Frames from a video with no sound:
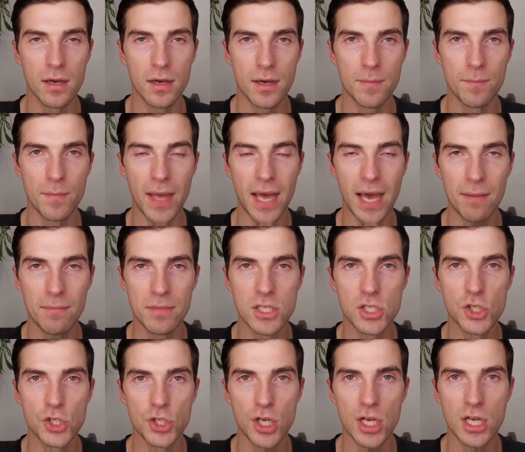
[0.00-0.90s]

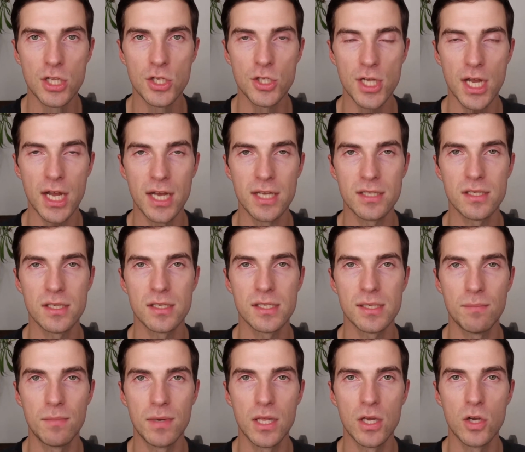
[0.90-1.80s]
habits change as
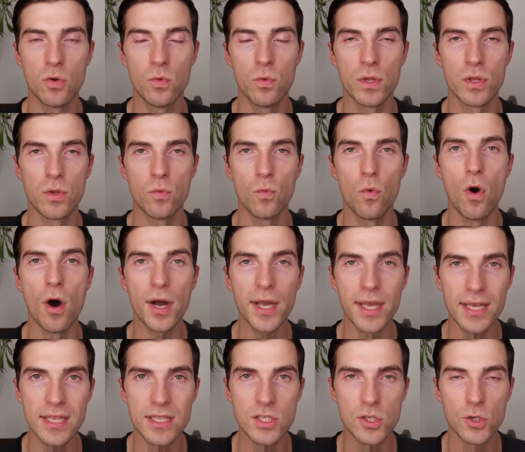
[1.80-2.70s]
somebody who would walk
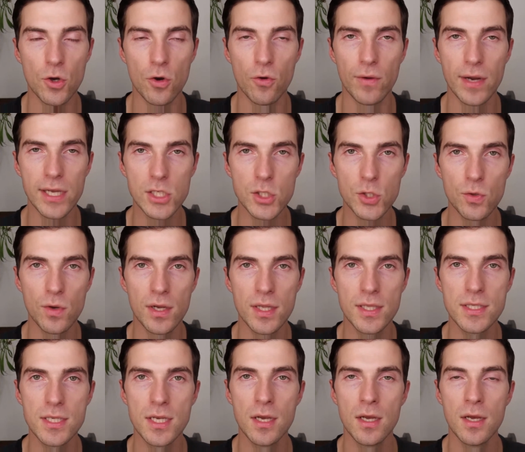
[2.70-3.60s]
into a
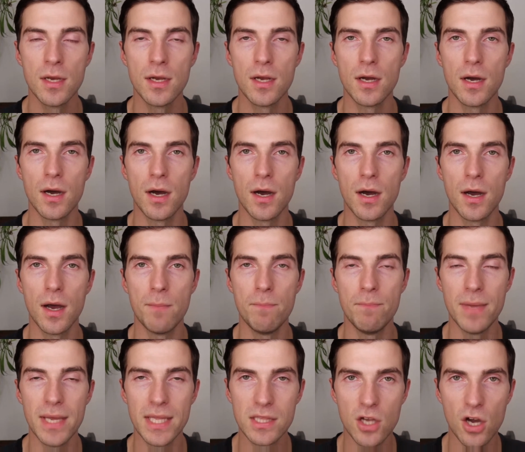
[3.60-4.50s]
restaurant
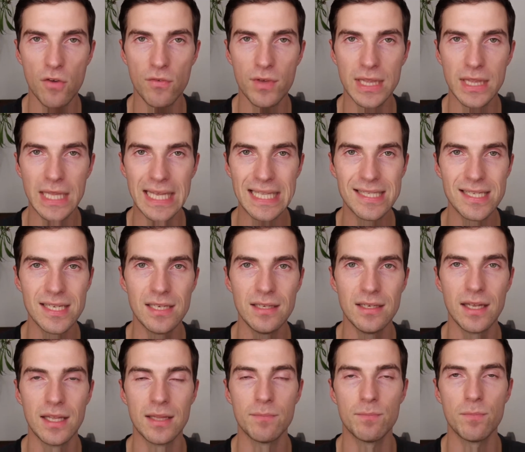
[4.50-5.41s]
amid COVID-19
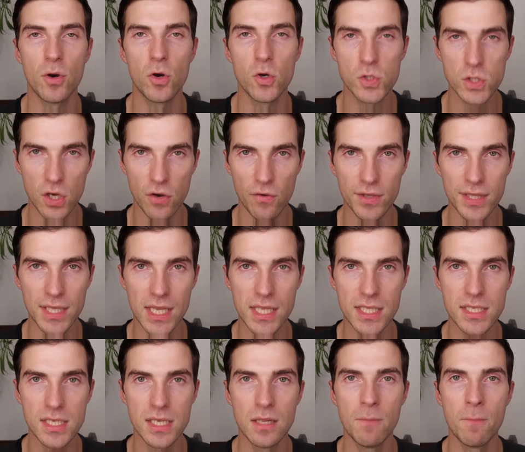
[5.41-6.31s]
and
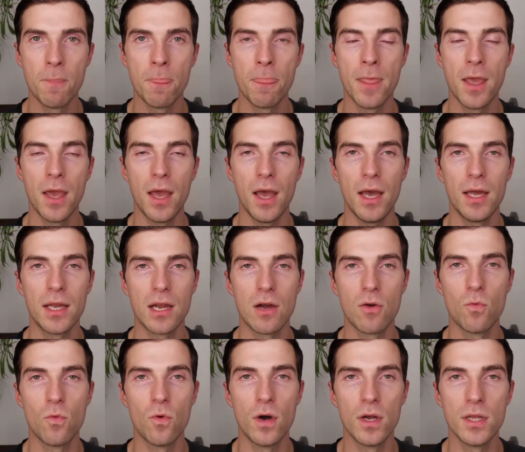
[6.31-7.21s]
post-COVID-19. And I
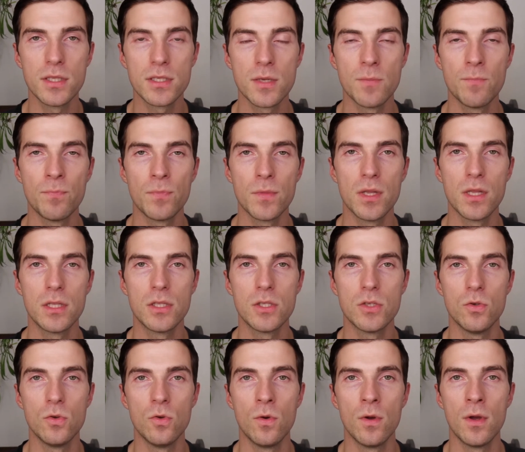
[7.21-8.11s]
want
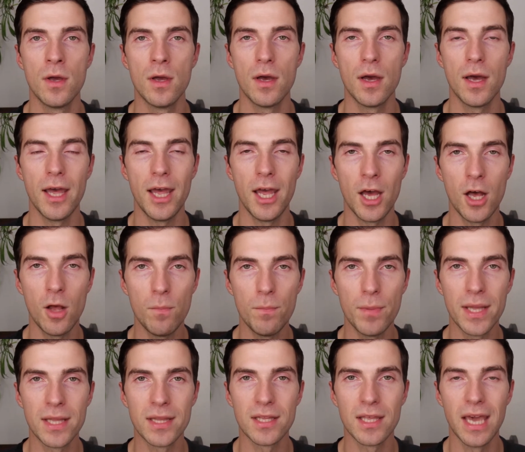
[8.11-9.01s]
to help
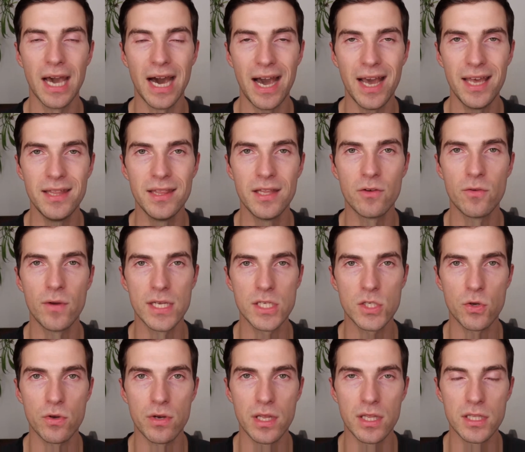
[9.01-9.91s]
and guide the
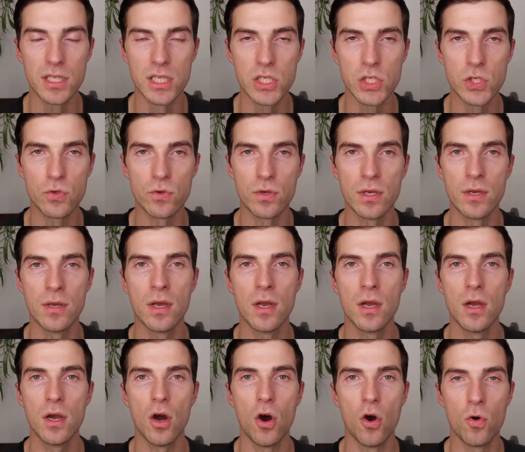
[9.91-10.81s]
restaurant industry
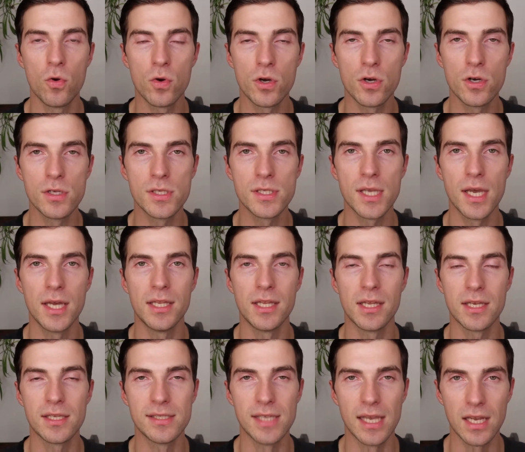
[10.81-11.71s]
owners and
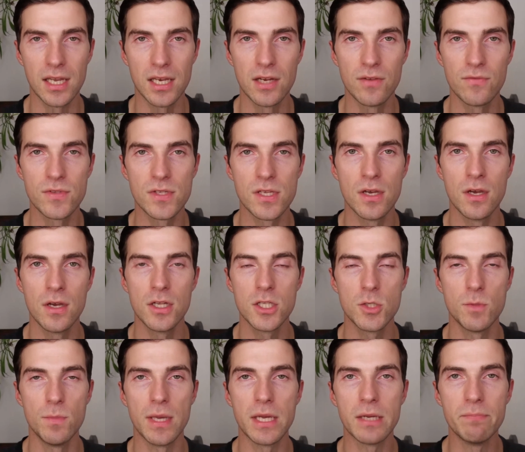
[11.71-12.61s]
executives
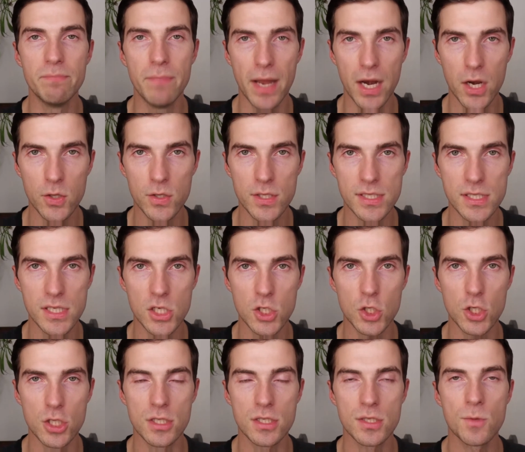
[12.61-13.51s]
to make better
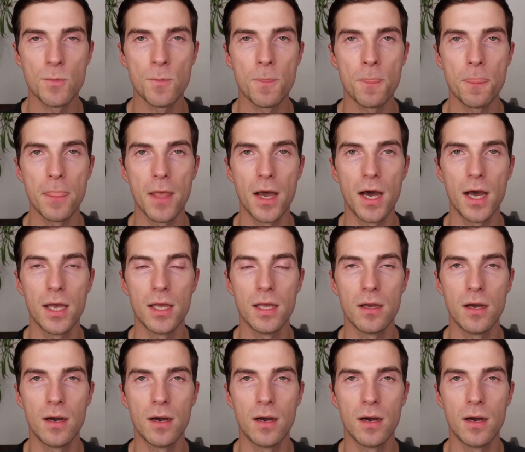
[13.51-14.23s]
decisions. I